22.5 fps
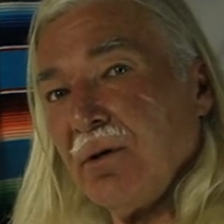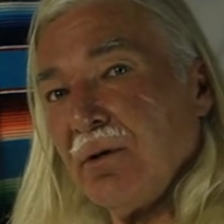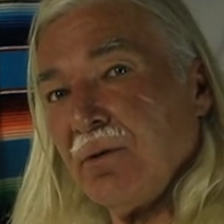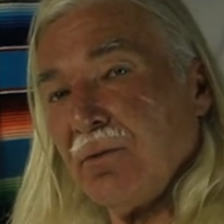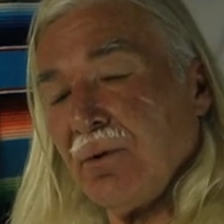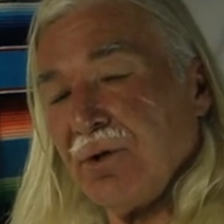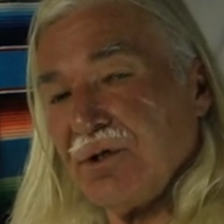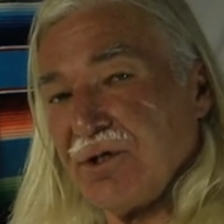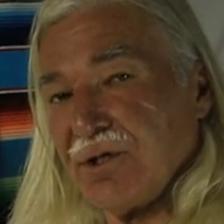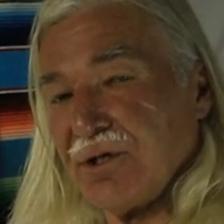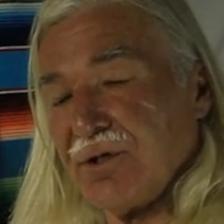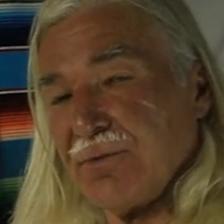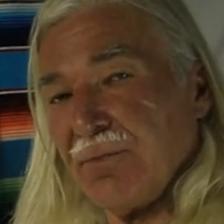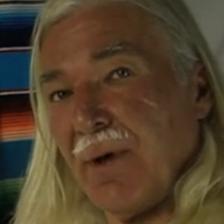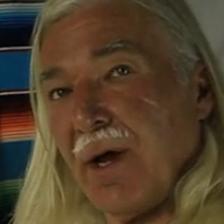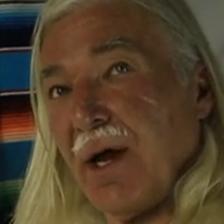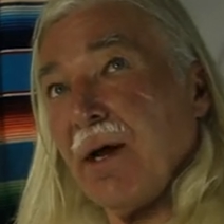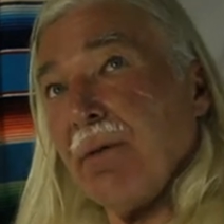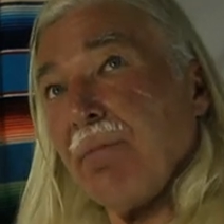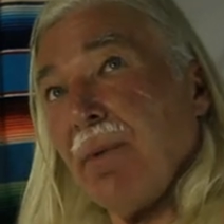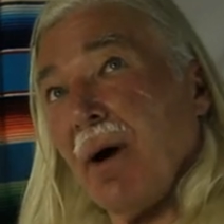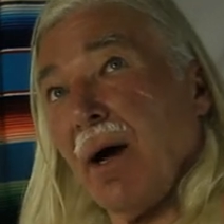which is
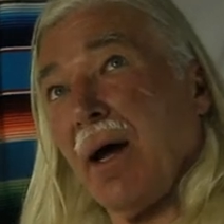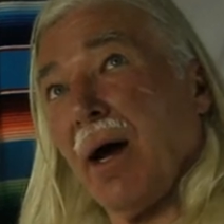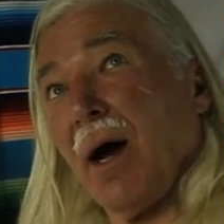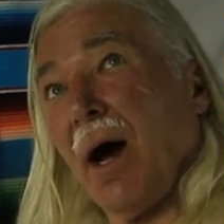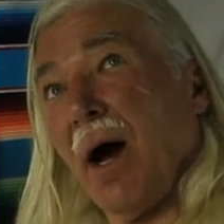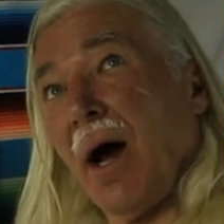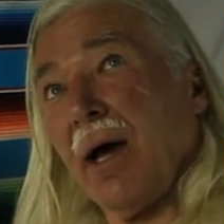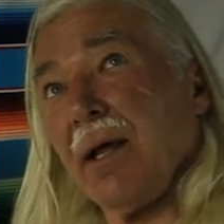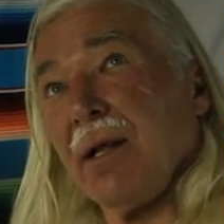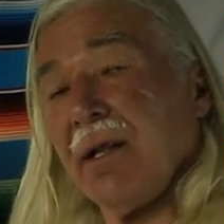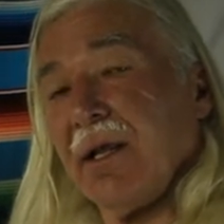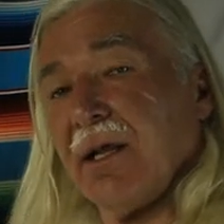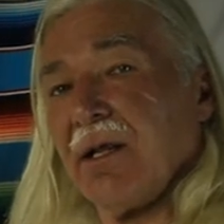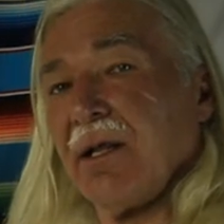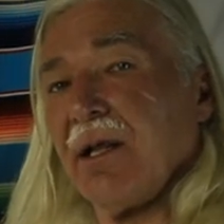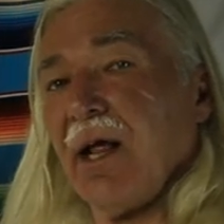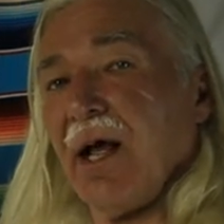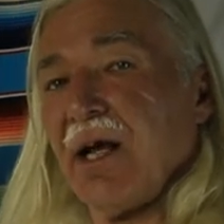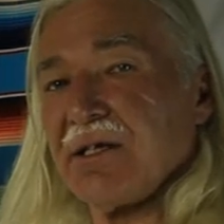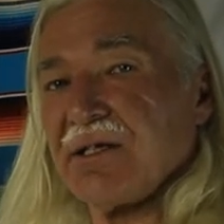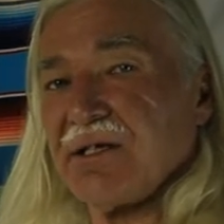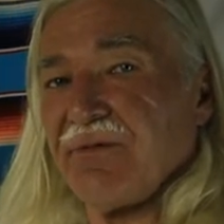made by a highly
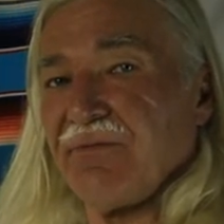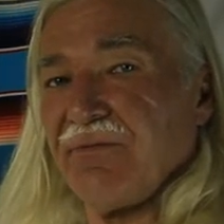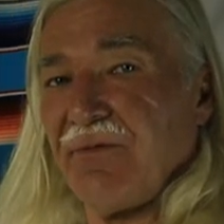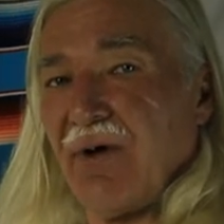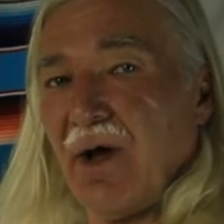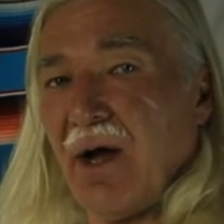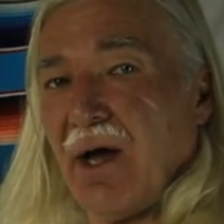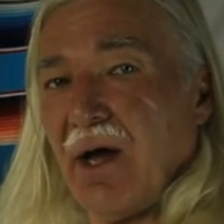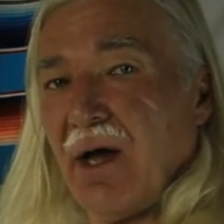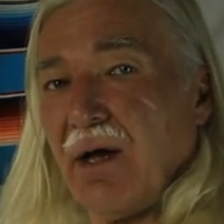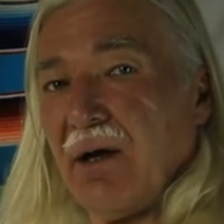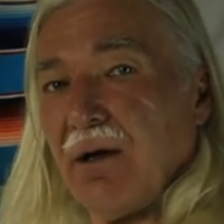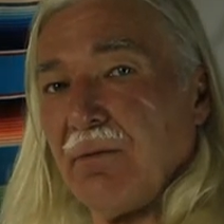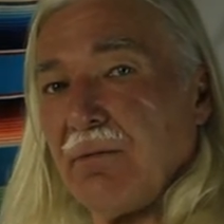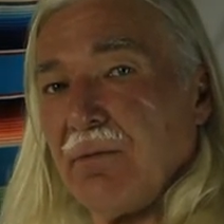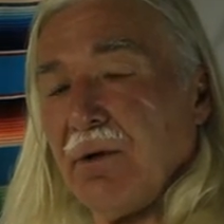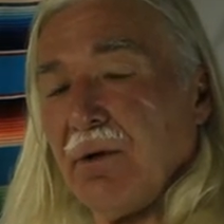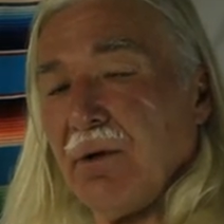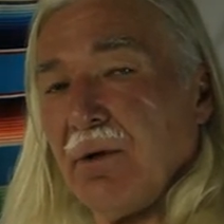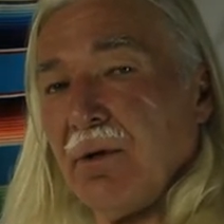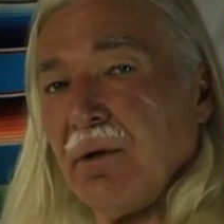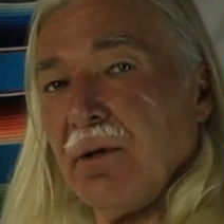
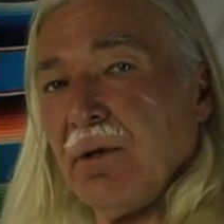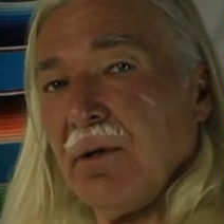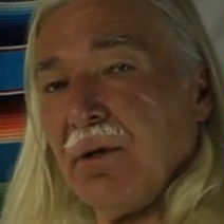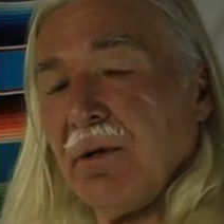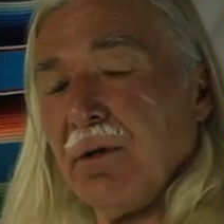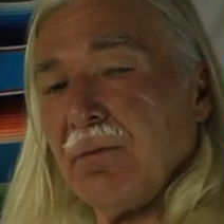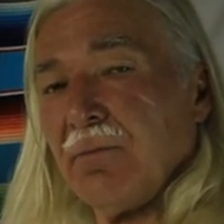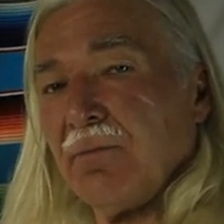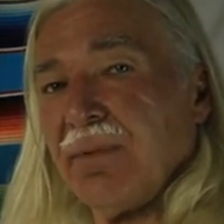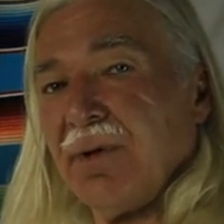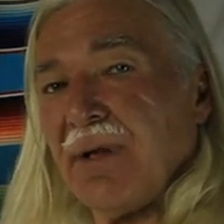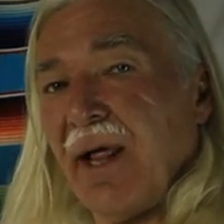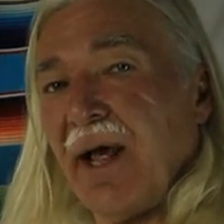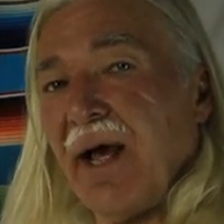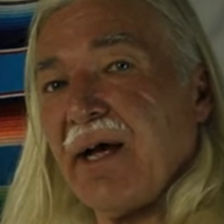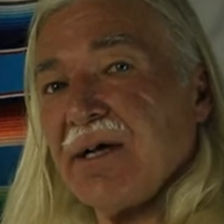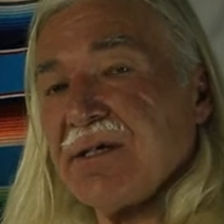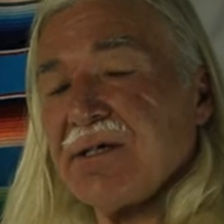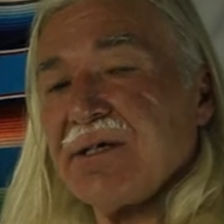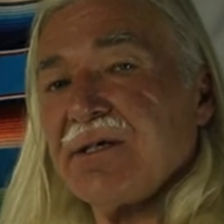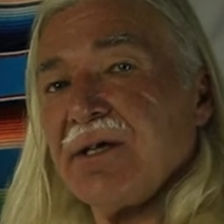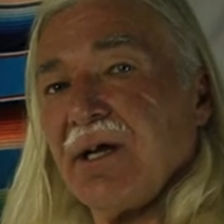classifiable
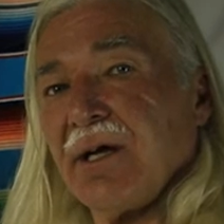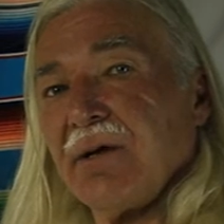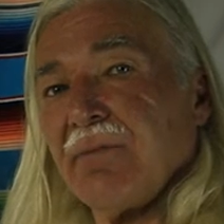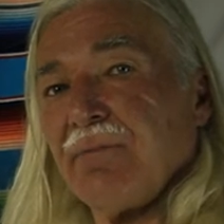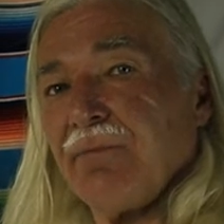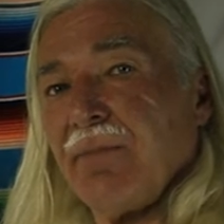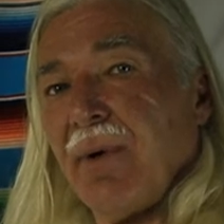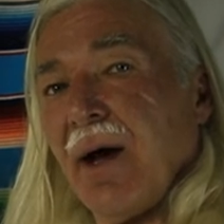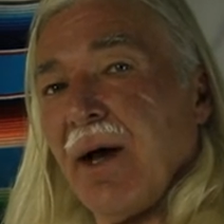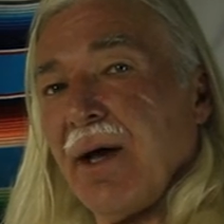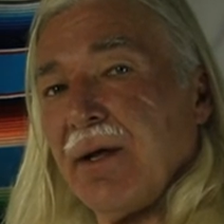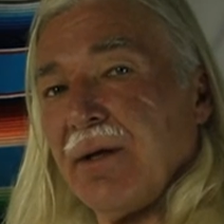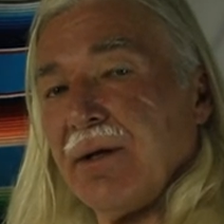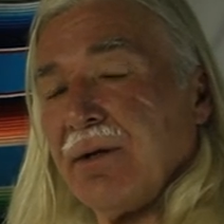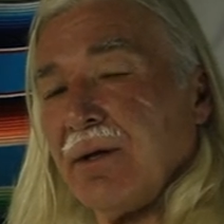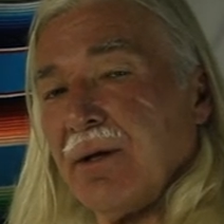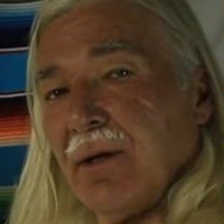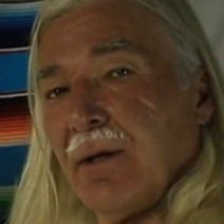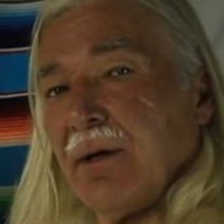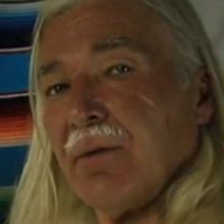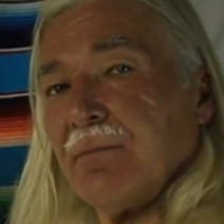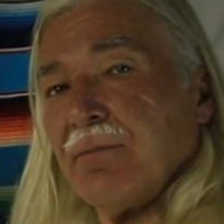plastic by
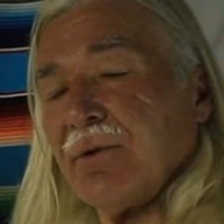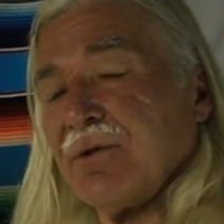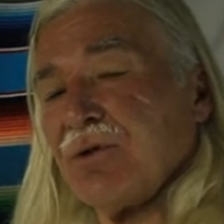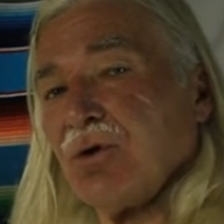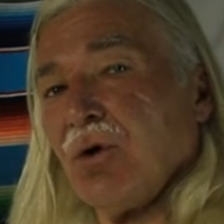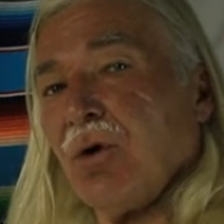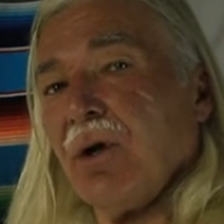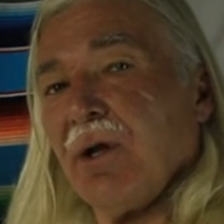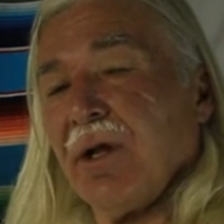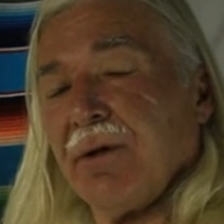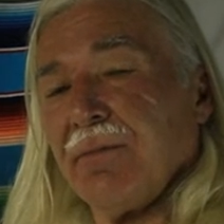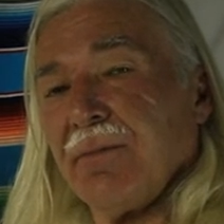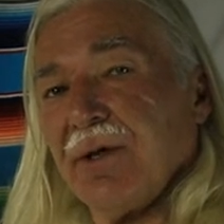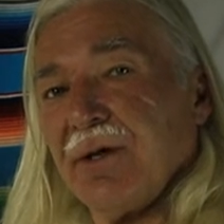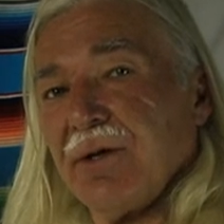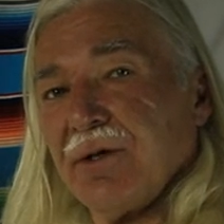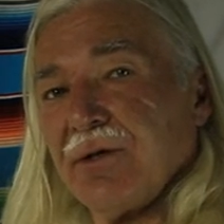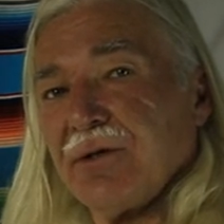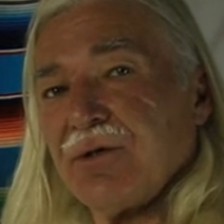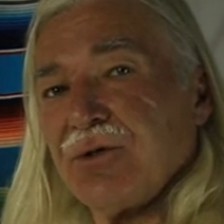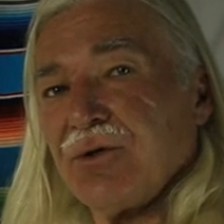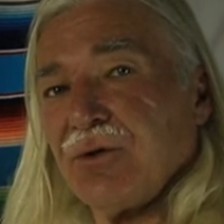the petroleum
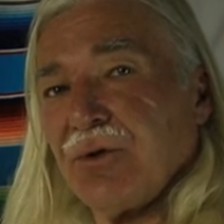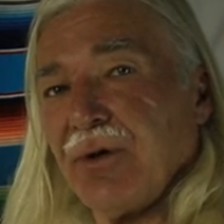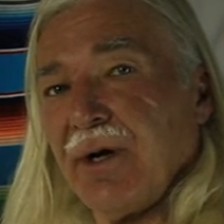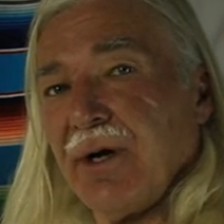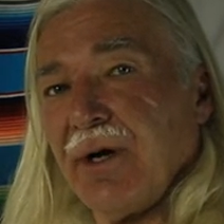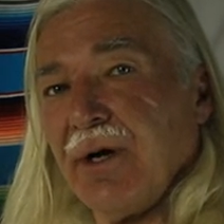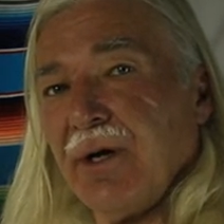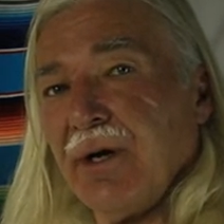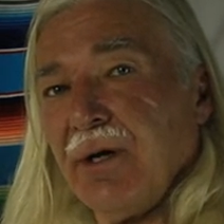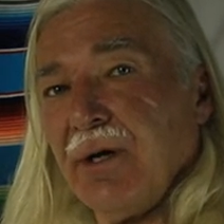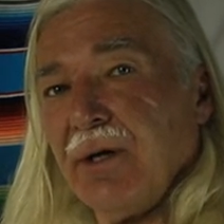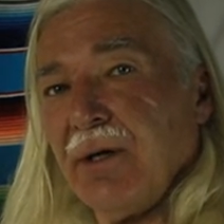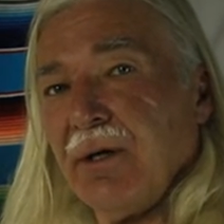industry,